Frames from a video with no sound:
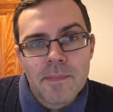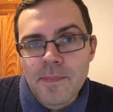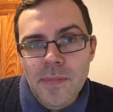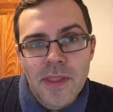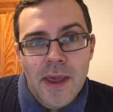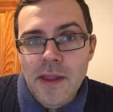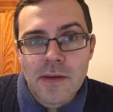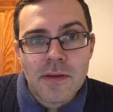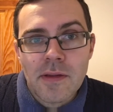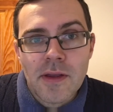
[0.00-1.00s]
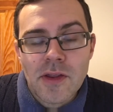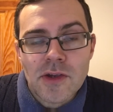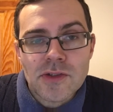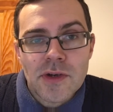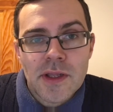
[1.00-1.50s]
Then,
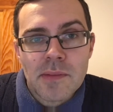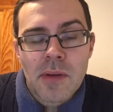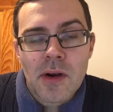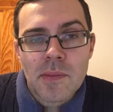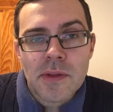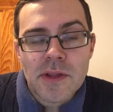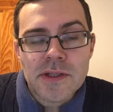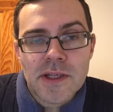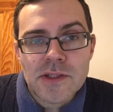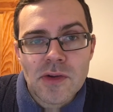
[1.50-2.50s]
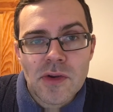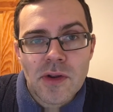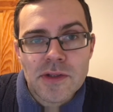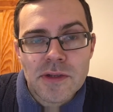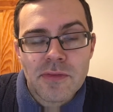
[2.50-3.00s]
yesterday in Parliament, the Chancellor
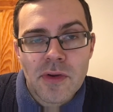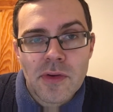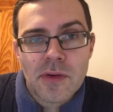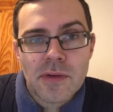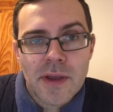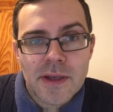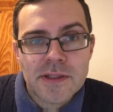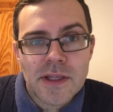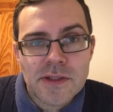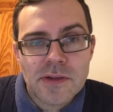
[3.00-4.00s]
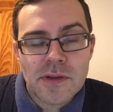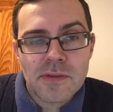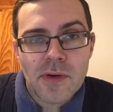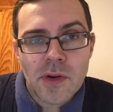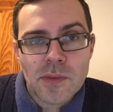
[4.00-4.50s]
announced a further extension to the
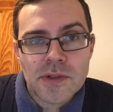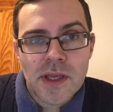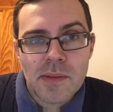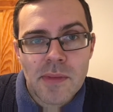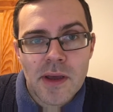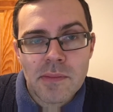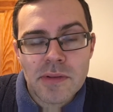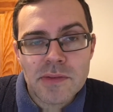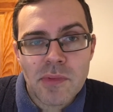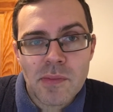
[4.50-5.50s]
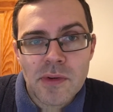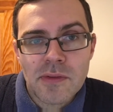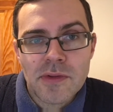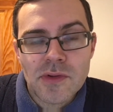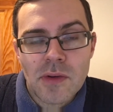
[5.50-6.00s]
furlough scheme and postponement of
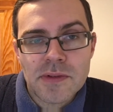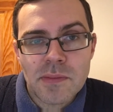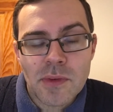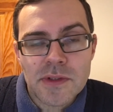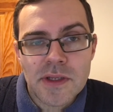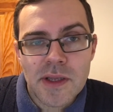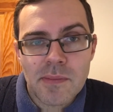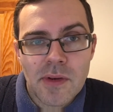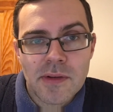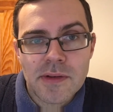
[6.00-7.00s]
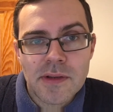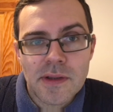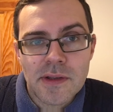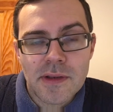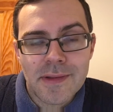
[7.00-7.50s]
the job support scheme
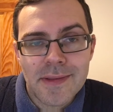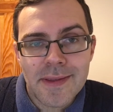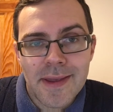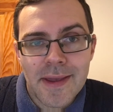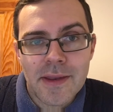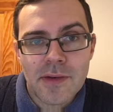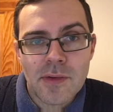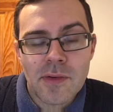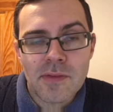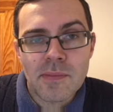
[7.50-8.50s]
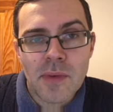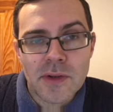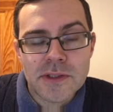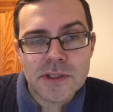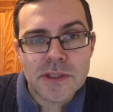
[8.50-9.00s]
until the end of
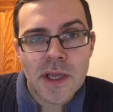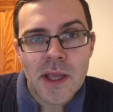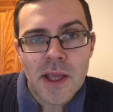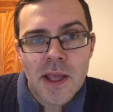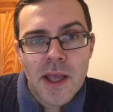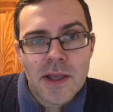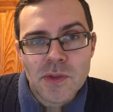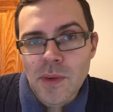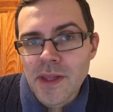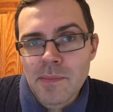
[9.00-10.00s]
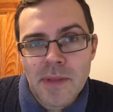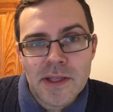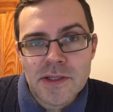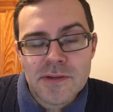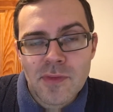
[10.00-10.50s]
March. So what that
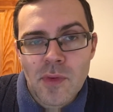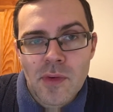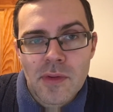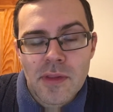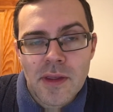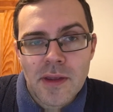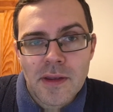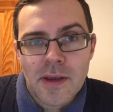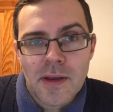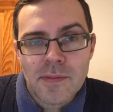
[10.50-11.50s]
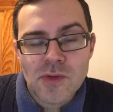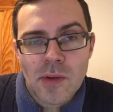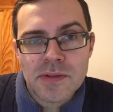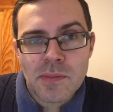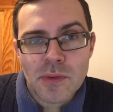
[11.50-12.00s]
means for the job
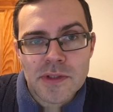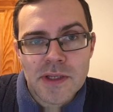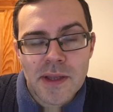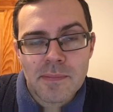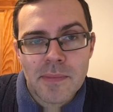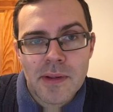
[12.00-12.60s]
support scheme